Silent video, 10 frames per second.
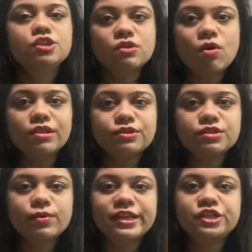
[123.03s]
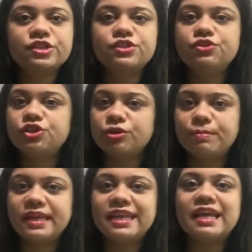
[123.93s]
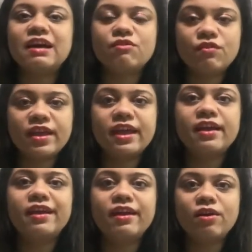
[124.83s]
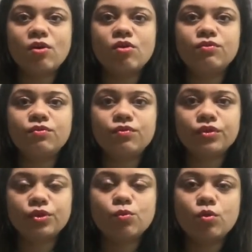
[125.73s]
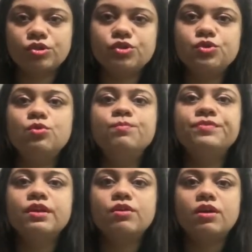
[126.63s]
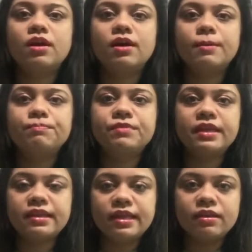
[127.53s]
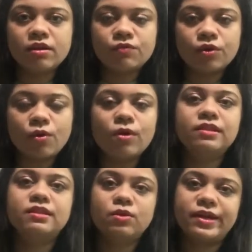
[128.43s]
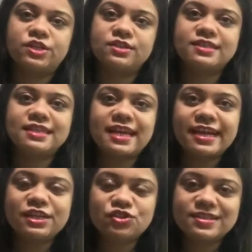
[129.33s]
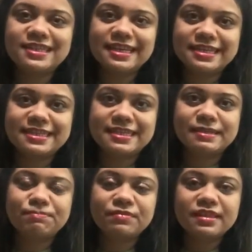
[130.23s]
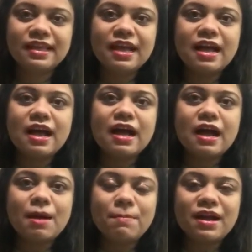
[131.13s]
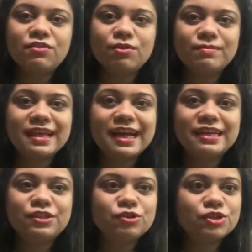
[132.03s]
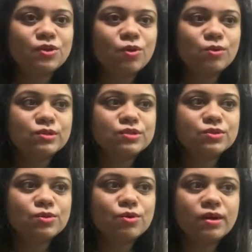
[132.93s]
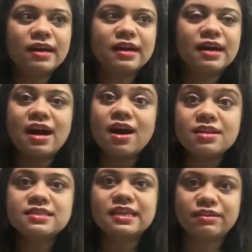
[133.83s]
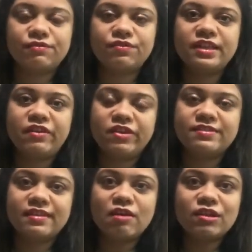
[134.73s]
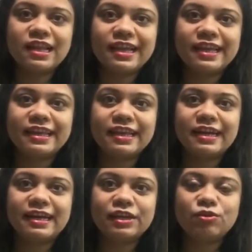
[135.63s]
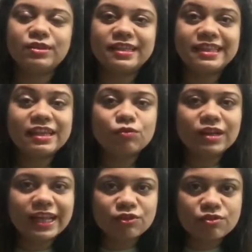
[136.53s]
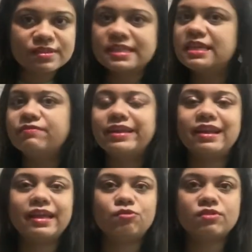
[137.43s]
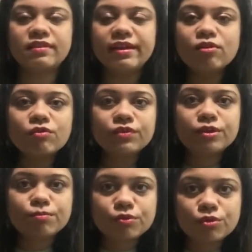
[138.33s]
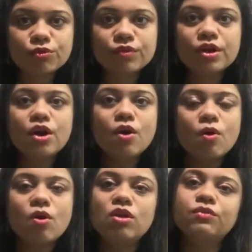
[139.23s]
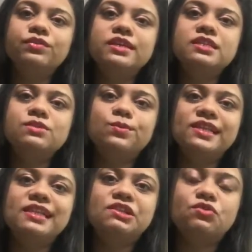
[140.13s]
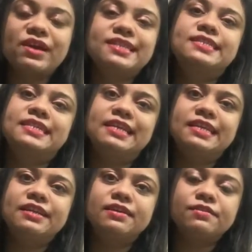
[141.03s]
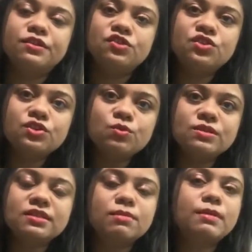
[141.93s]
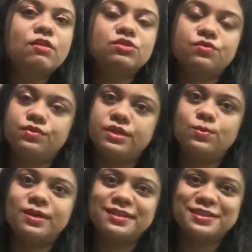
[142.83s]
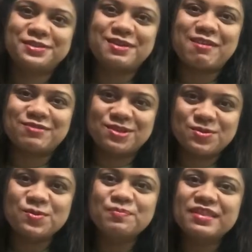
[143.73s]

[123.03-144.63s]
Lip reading: So all those questions you should be aware of, what to do for all the questions that I just listed. Apart from that, you should also ask if there is an outline that they would like to receive, they'd like to sign off and approve. All of this will drastically reduce the amount of rework that you have to do.